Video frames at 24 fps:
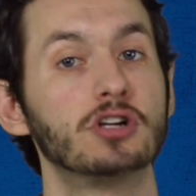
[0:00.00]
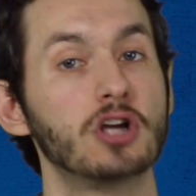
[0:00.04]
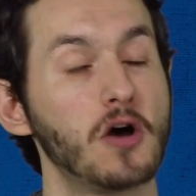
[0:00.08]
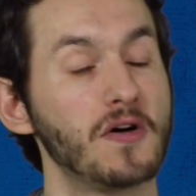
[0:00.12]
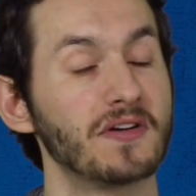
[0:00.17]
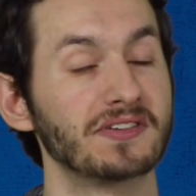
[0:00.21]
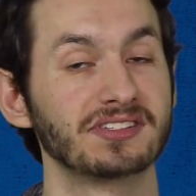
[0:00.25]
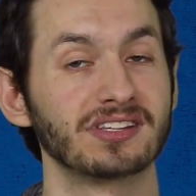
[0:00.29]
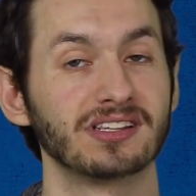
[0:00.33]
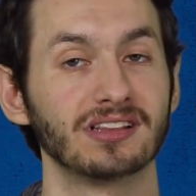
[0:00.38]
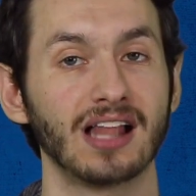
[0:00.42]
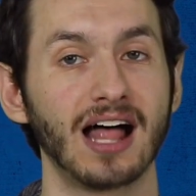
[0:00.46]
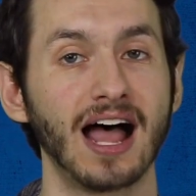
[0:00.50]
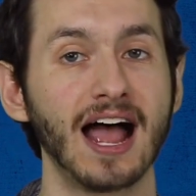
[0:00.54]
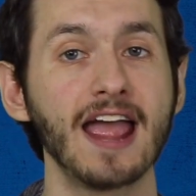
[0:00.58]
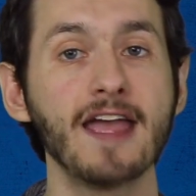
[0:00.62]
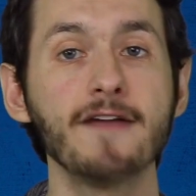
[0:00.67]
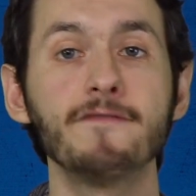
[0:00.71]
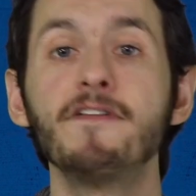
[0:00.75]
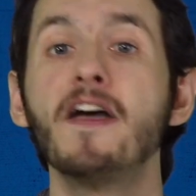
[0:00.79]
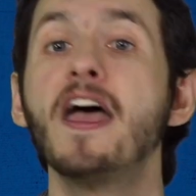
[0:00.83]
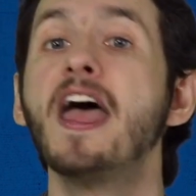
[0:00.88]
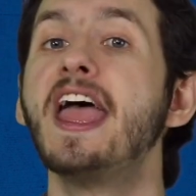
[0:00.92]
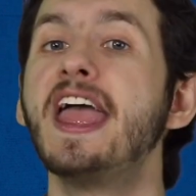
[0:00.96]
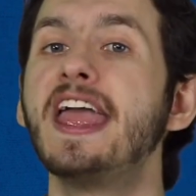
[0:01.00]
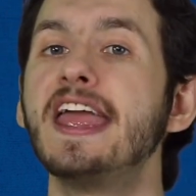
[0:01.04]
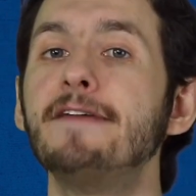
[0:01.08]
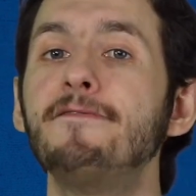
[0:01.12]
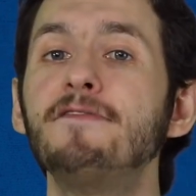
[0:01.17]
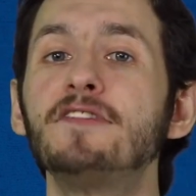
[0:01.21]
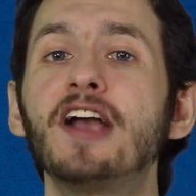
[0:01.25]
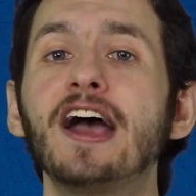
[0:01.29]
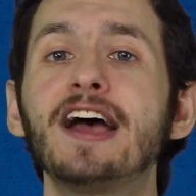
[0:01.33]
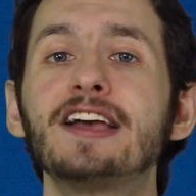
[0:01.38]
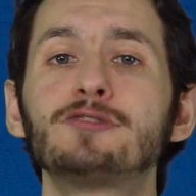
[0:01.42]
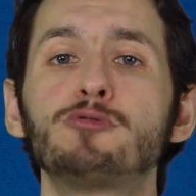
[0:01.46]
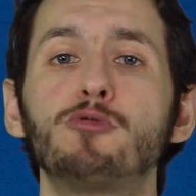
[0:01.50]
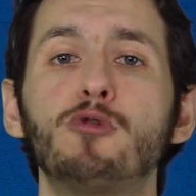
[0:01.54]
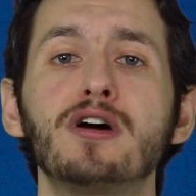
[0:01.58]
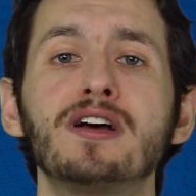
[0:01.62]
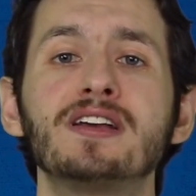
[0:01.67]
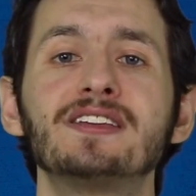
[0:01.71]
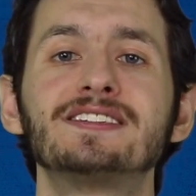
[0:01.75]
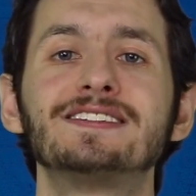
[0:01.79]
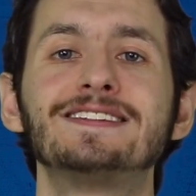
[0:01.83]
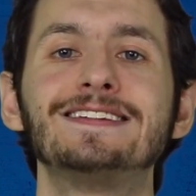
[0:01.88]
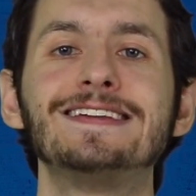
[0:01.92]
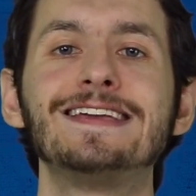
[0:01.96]
goes live. If you guys
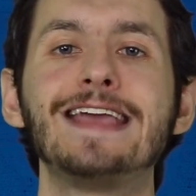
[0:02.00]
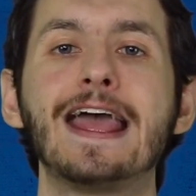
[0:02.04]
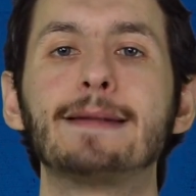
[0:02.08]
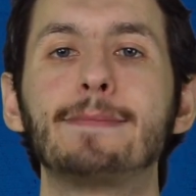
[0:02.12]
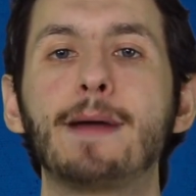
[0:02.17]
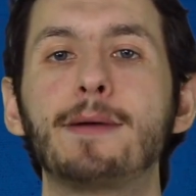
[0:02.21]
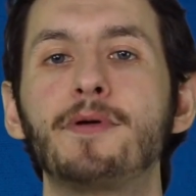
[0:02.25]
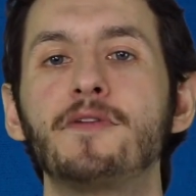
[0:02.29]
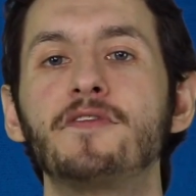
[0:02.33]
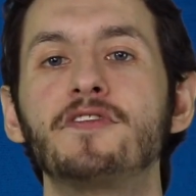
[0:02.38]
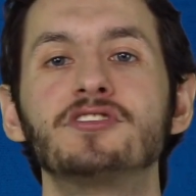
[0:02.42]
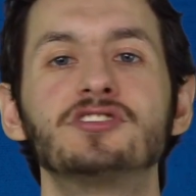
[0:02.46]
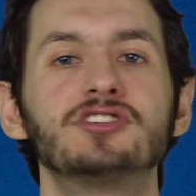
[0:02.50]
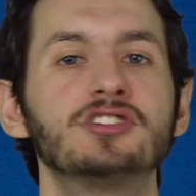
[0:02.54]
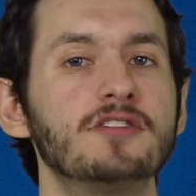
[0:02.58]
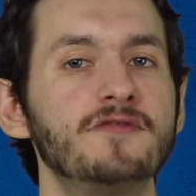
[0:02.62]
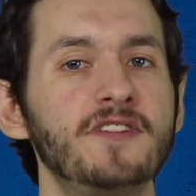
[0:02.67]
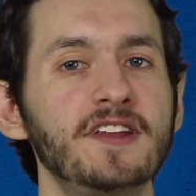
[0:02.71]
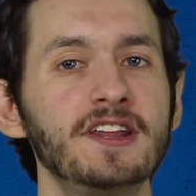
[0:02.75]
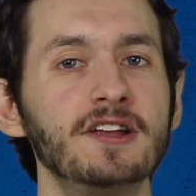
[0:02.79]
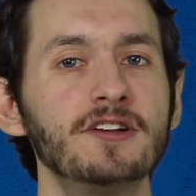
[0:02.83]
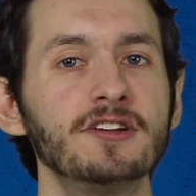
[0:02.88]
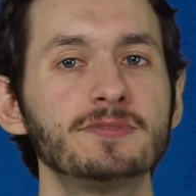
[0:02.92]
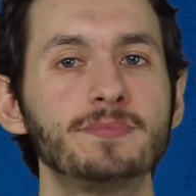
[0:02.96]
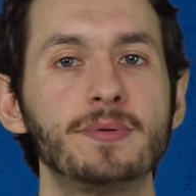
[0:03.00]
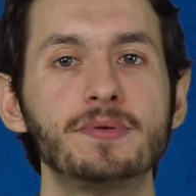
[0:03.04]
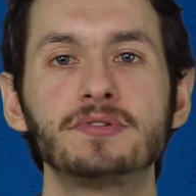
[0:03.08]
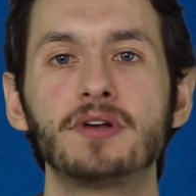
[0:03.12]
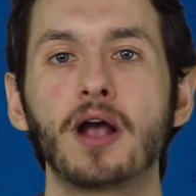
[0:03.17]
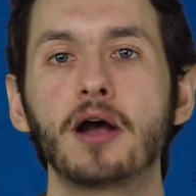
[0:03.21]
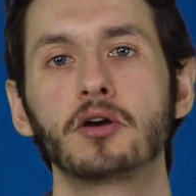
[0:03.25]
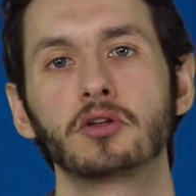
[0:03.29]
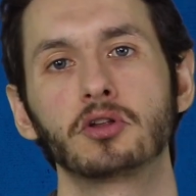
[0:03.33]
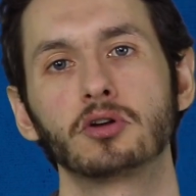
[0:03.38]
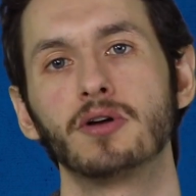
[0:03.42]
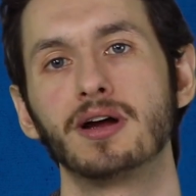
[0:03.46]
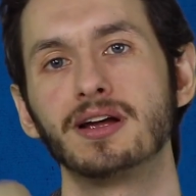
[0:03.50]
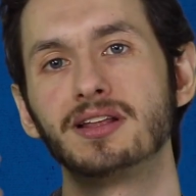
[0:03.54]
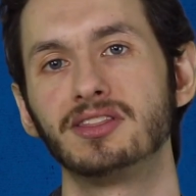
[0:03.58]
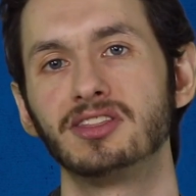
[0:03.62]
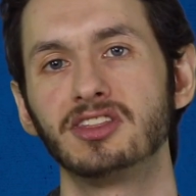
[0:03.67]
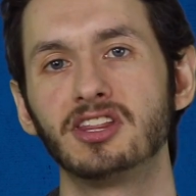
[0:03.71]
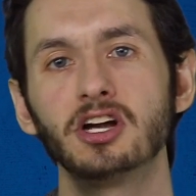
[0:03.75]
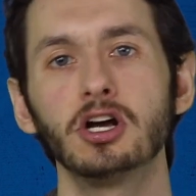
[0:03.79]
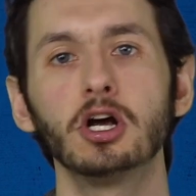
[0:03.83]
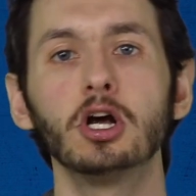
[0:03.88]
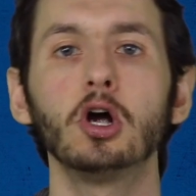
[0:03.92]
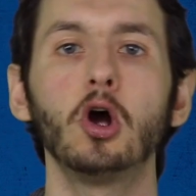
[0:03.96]
want to see any of my previous 2 videos, please click on it right
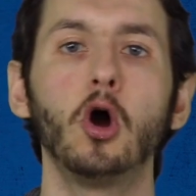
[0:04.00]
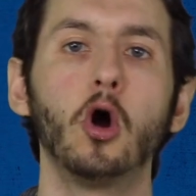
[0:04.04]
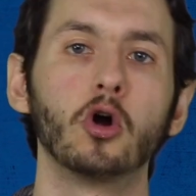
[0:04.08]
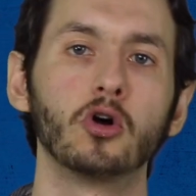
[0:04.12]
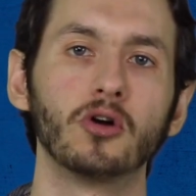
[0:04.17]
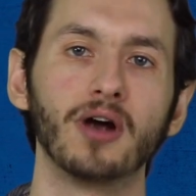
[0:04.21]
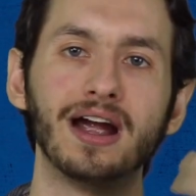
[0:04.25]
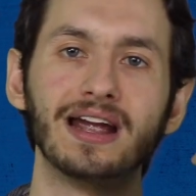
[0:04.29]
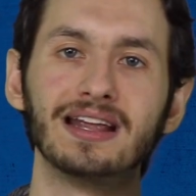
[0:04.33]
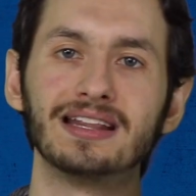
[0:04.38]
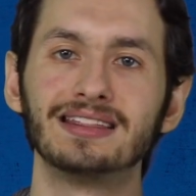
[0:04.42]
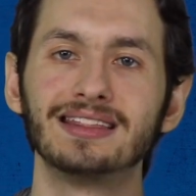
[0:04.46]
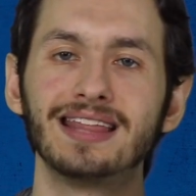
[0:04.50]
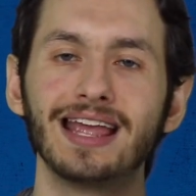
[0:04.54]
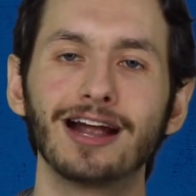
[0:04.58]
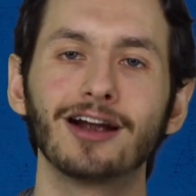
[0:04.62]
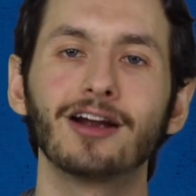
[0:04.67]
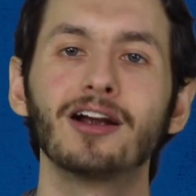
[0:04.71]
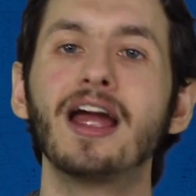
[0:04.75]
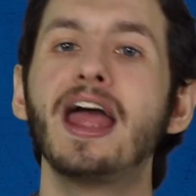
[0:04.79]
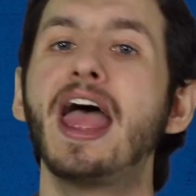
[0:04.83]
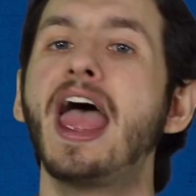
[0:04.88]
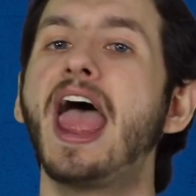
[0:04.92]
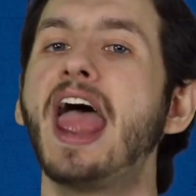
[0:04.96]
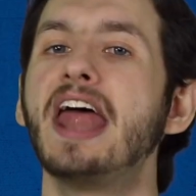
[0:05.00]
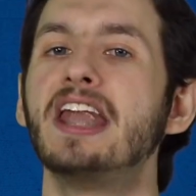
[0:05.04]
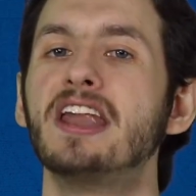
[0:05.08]
there or right there.